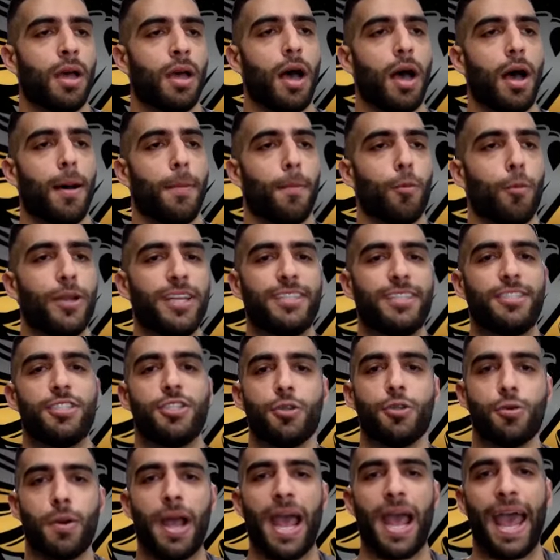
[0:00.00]
Um, we
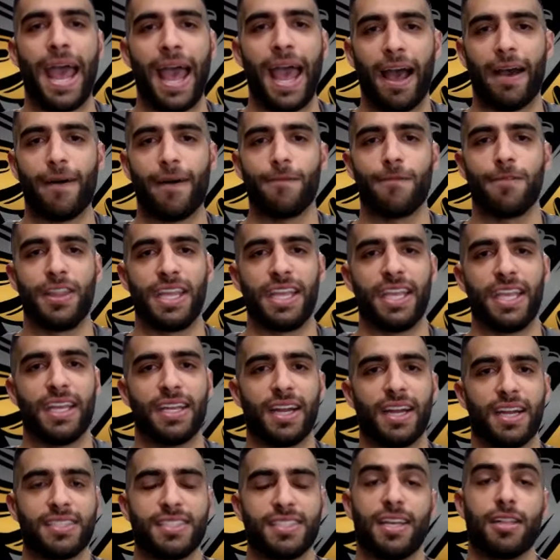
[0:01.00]
do have the,
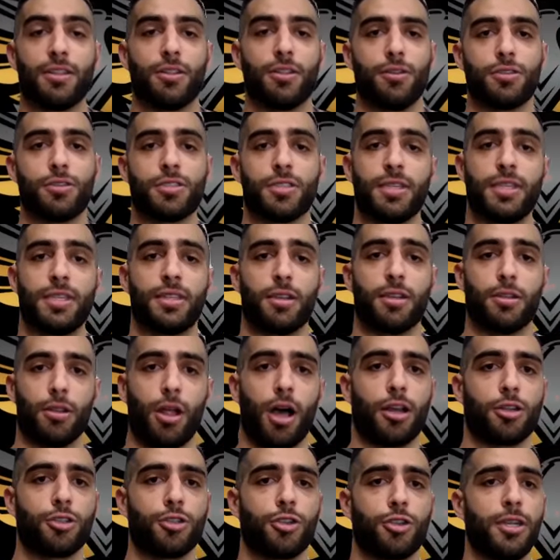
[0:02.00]
and I say loosely, the
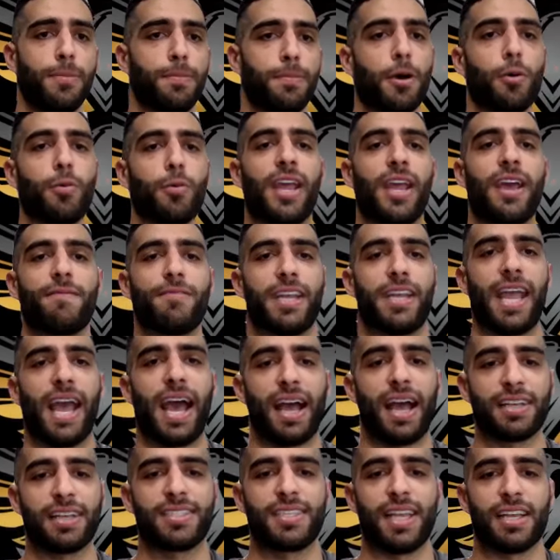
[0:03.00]
luxury, but we have the
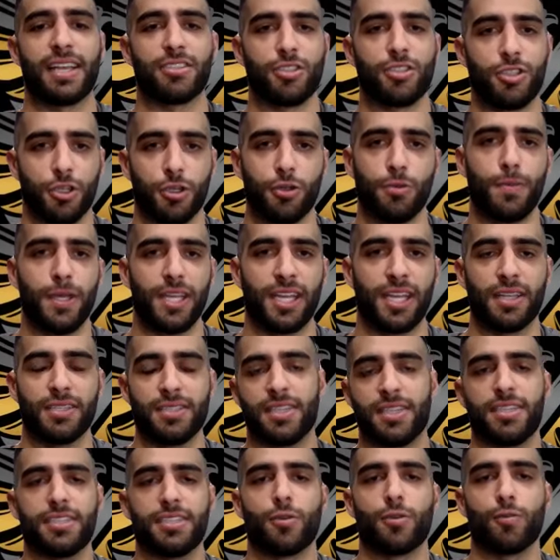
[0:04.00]
access to
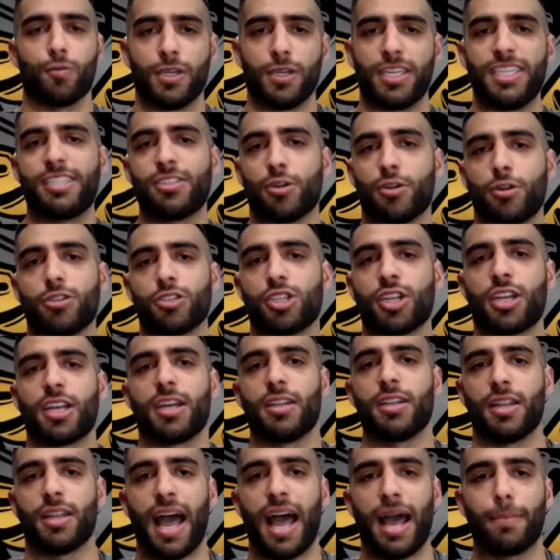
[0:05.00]
because it is a research
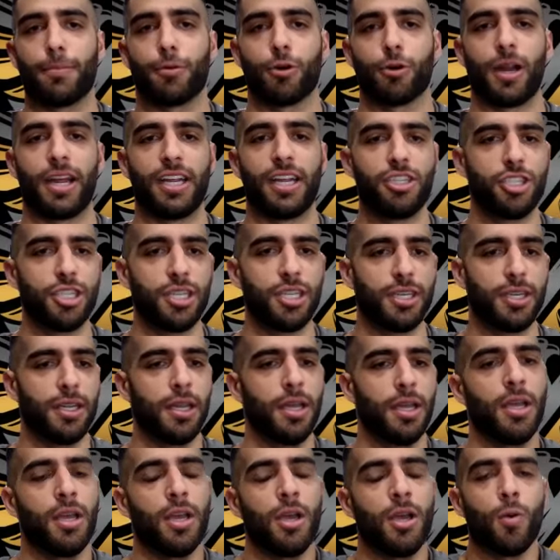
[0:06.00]
collaboration.
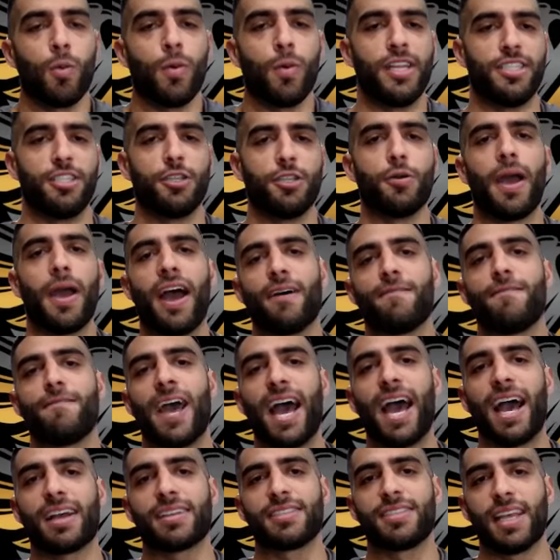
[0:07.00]
We do have
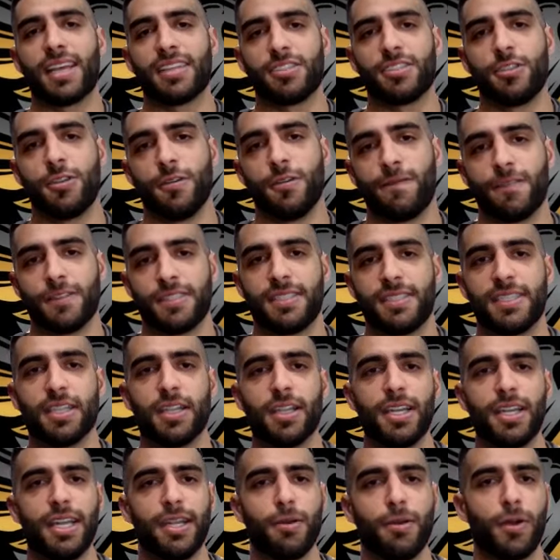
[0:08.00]
access to
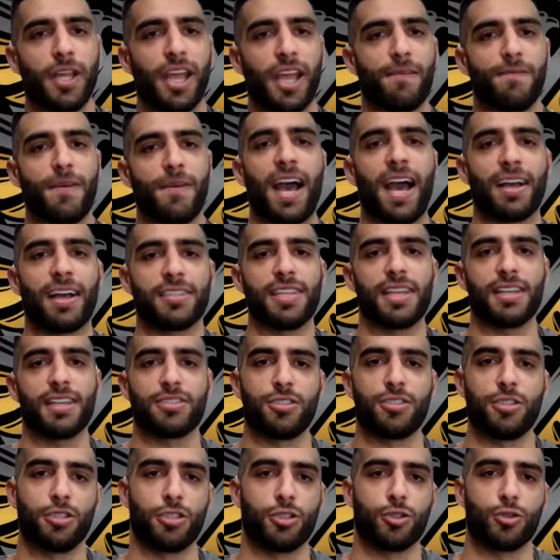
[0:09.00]
facility, we have
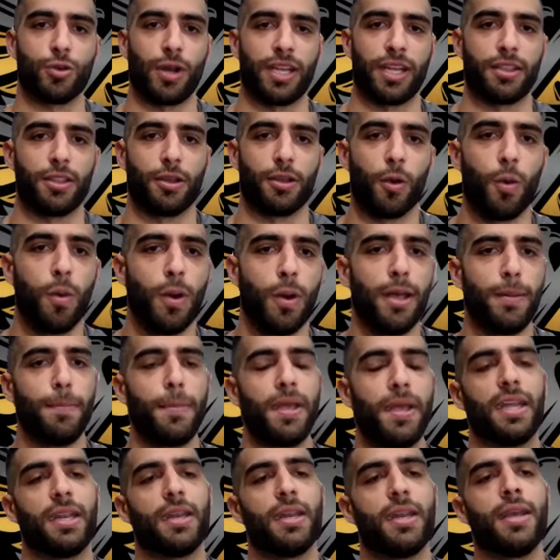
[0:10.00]
access to strength
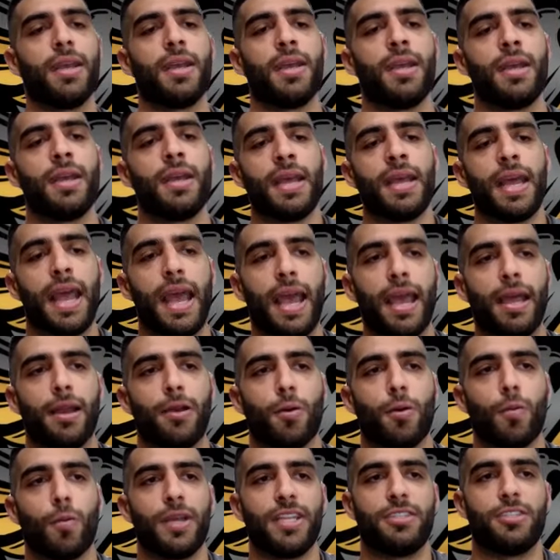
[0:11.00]
equipment,
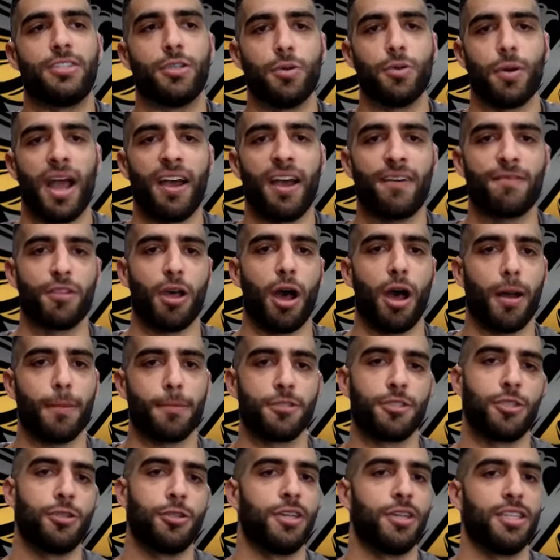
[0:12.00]
and we do have the
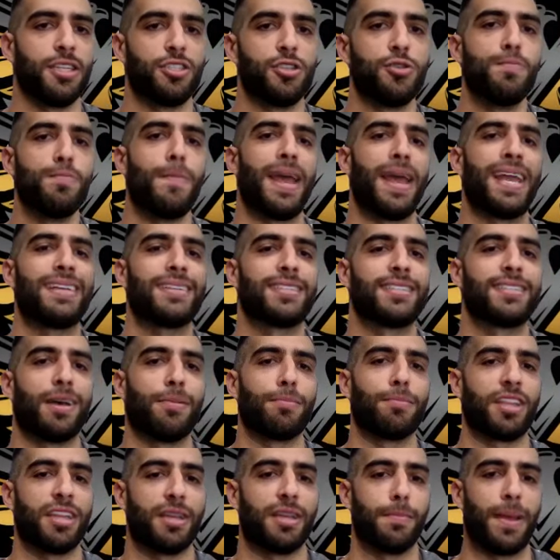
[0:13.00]
opportunity to make
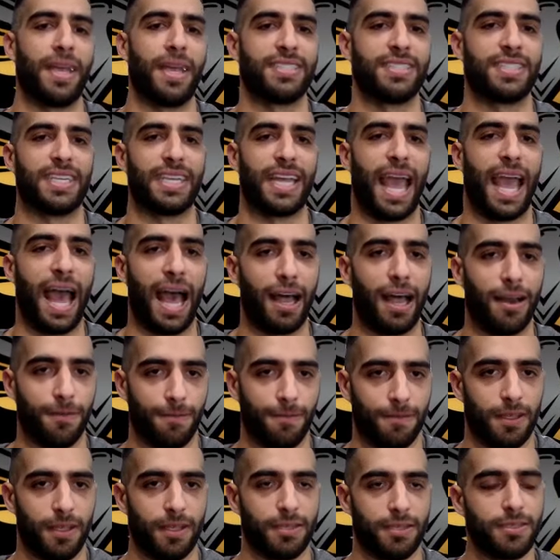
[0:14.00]
something amazing out
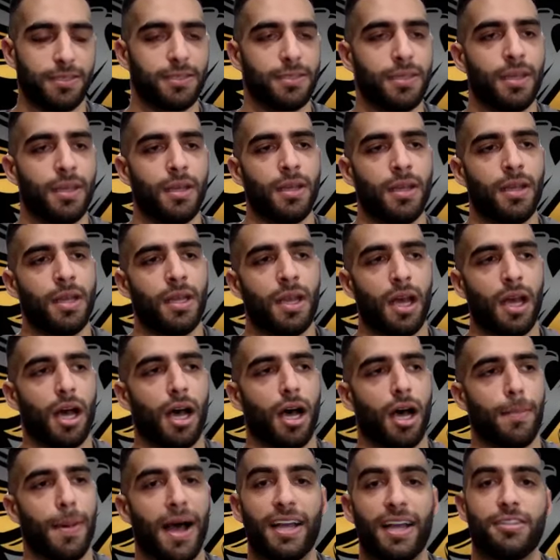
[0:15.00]
of this.
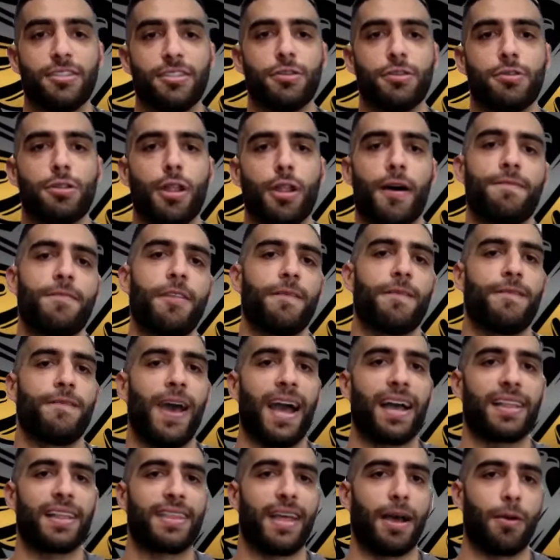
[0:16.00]
Um, I do love the
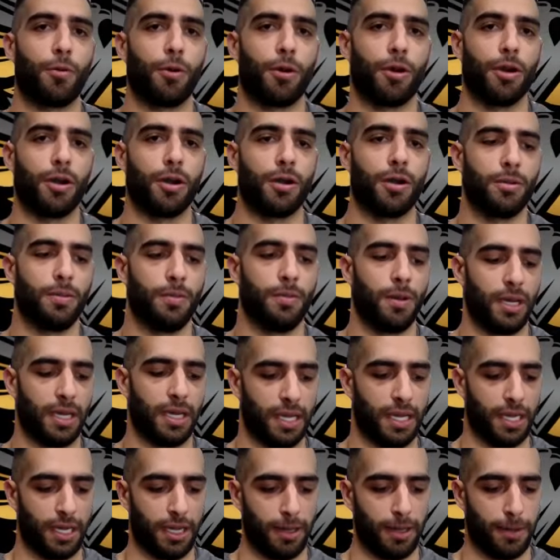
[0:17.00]
fact that we're
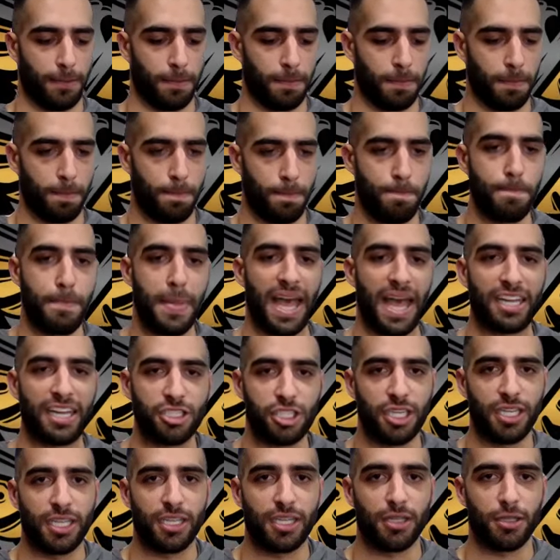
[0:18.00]
uh,
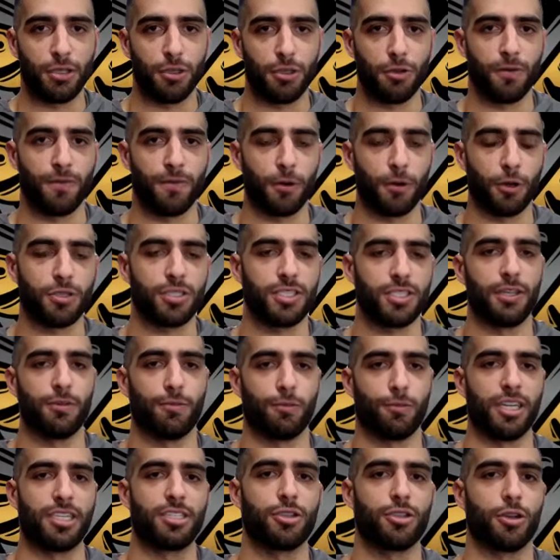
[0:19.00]
meshing university
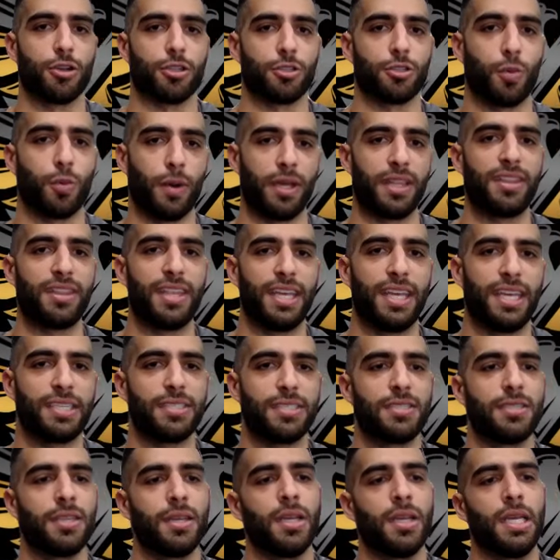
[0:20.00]
research with
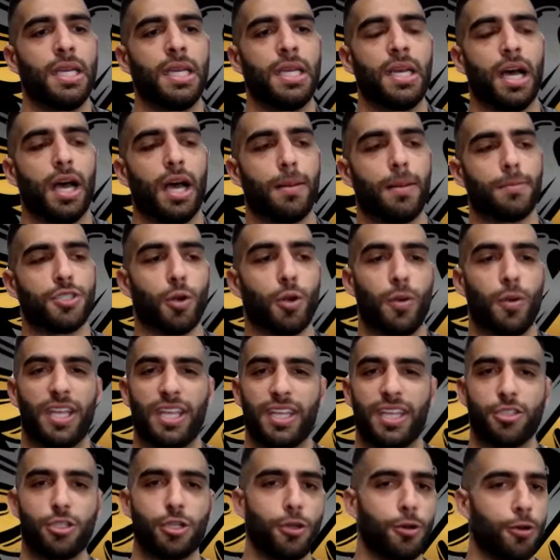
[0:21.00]
this um, so we
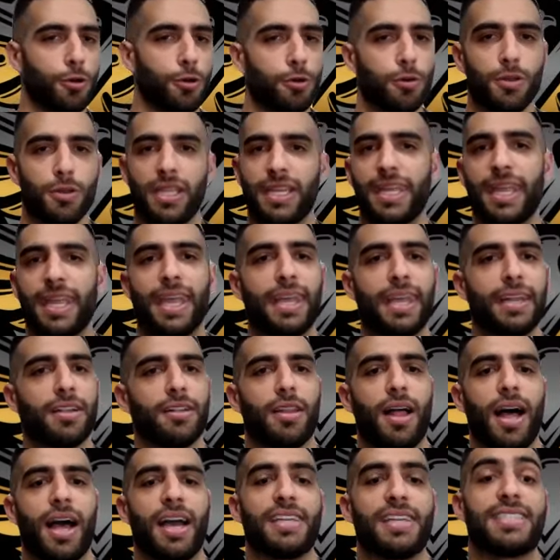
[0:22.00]
can truly
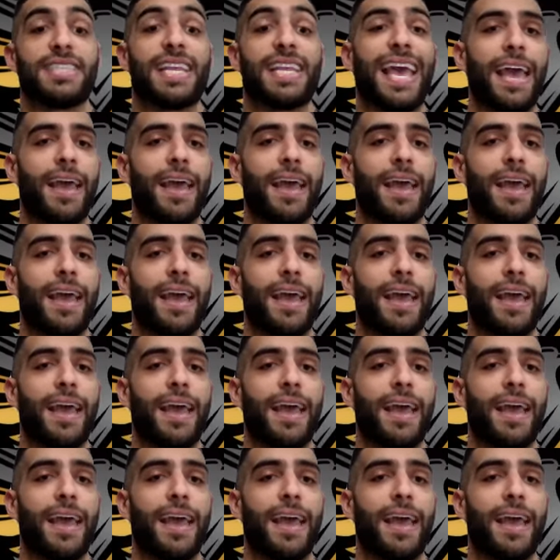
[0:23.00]
analyze